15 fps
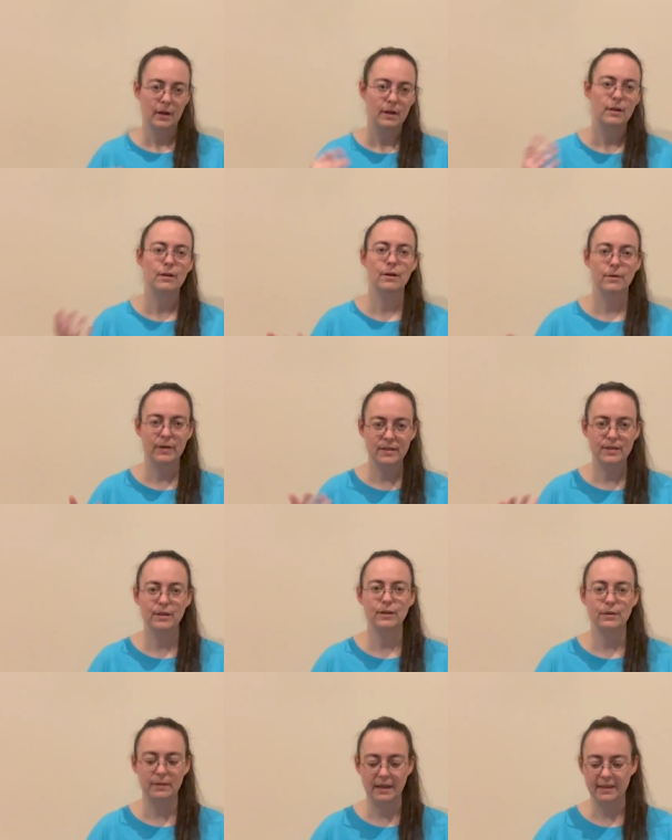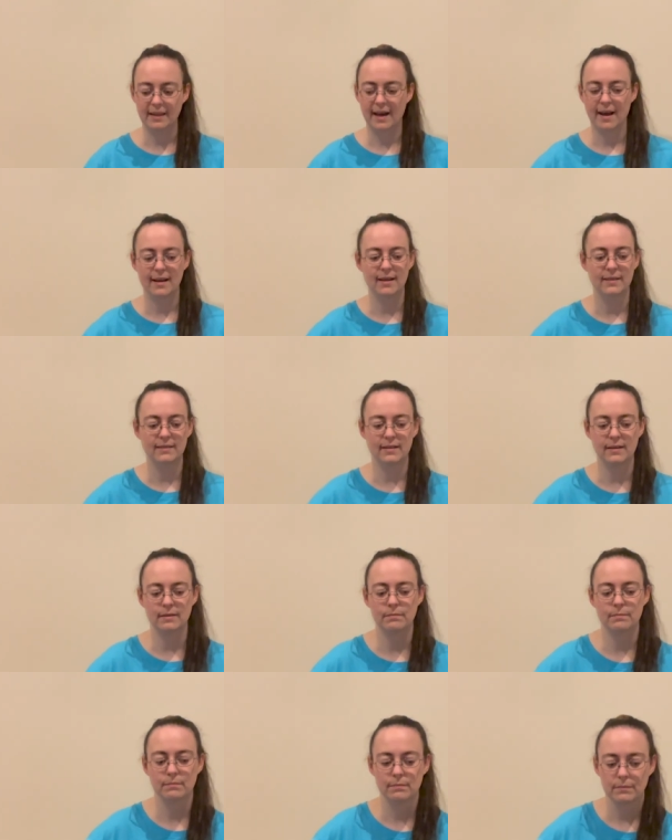know, until you get that and
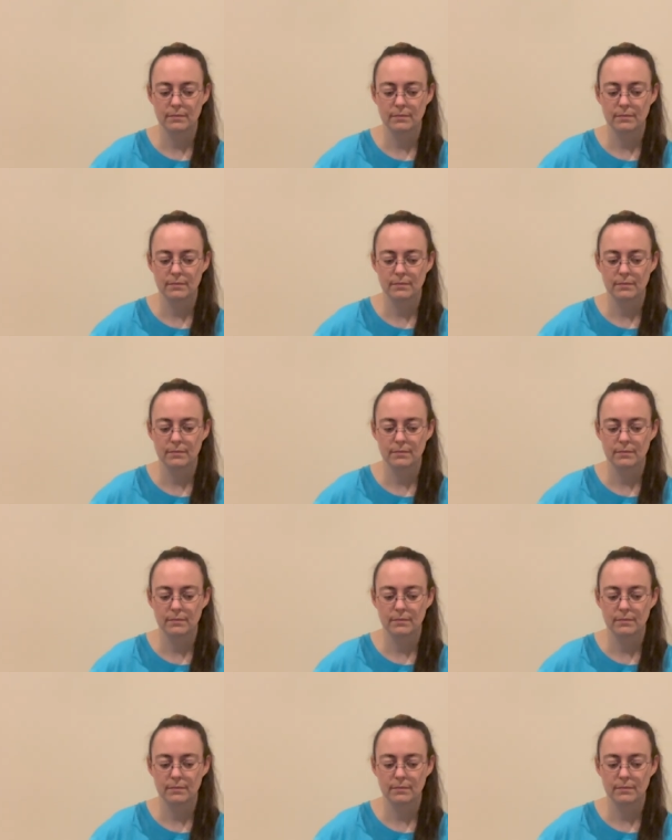then